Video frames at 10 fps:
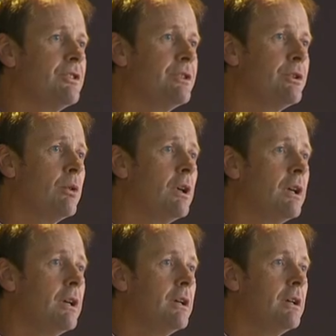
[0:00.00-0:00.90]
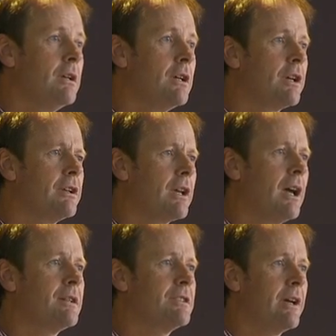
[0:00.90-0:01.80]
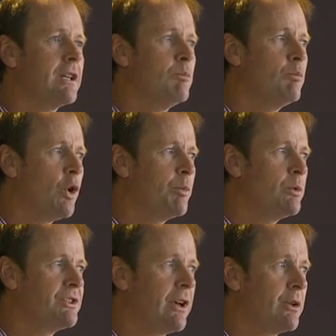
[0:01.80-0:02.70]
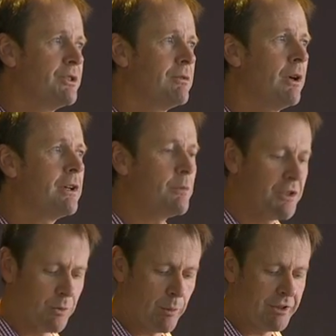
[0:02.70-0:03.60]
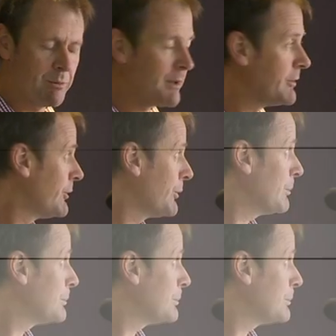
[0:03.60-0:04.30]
steel, it can't take multiple cycles of loading, which is what we need to be able to do.